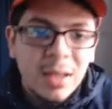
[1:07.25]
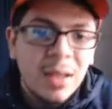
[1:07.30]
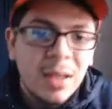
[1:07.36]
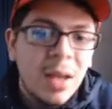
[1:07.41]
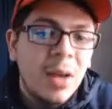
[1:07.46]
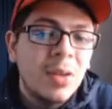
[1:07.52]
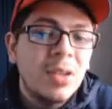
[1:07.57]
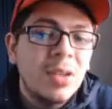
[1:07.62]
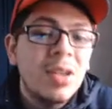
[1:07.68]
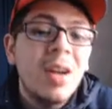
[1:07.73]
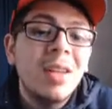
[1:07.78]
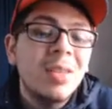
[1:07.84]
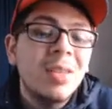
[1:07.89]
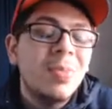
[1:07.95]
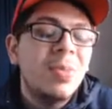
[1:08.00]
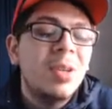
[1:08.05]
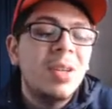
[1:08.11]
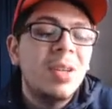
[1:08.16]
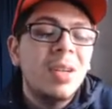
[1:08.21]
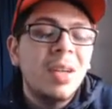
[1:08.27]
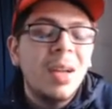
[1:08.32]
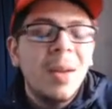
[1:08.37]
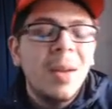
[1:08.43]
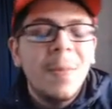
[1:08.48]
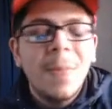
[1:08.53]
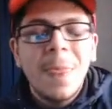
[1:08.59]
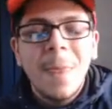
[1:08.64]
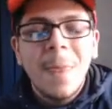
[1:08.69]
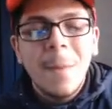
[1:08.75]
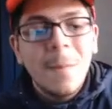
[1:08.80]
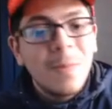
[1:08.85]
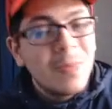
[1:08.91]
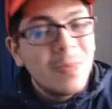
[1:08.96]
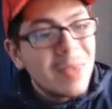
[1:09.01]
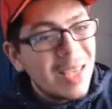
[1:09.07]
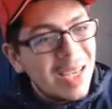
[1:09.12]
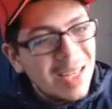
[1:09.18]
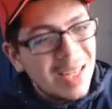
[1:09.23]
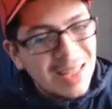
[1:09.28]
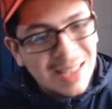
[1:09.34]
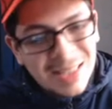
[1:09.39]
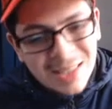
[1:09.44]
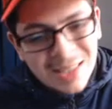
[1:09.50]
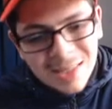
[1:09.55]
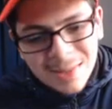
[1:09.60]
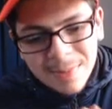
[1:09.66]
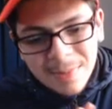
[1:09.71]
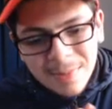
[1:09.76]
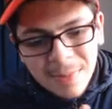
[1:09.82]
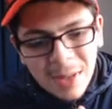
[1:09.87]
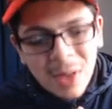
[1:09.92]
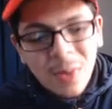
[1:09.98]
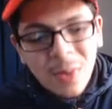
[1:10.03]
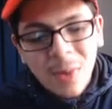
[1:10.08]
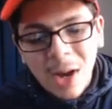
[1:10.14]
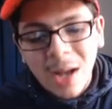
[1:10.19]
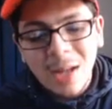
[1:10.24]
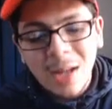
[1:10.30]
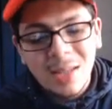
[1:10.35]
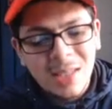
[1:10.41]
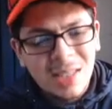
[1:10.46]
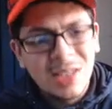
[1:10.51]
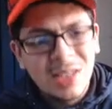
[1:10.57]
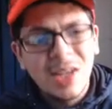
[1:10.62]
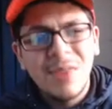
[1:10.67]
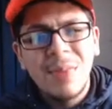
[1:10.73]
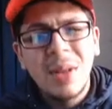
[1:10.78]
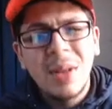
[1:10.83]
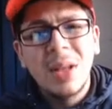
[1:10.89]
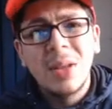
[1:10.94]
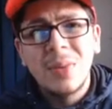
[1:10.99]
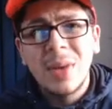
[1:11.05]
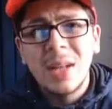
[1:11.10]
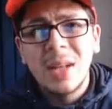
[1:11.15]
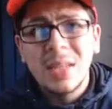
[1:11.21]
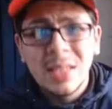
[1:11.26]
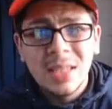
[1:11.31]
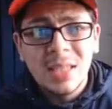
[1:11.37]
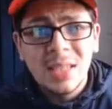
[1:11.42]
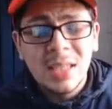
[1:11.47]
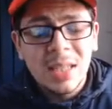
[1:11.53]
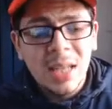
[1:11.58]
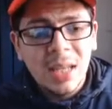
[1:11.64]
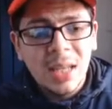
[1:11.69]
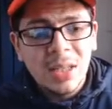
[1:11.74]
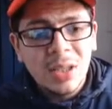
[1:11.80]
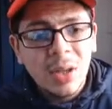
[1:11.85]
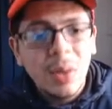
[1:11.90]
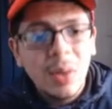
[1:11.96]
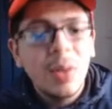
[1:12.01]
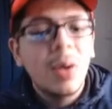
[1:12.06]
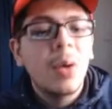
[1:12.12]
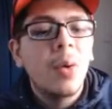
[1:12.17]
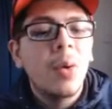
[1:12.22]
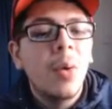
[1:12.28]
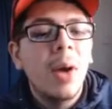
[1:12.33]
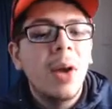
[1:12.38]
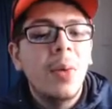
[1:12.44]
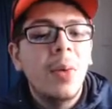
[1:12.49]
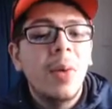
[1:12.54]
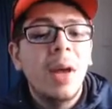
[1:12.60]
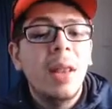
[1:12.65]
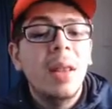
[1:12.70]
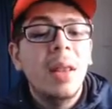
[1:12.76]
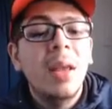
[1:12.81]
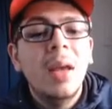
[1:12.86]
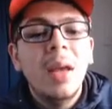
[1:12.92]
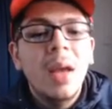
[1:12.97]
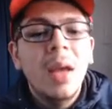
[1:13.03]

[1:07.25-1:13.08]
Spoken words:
Now, Salzburg, it's been a while since they've been in the round of 16. I don't know quite when.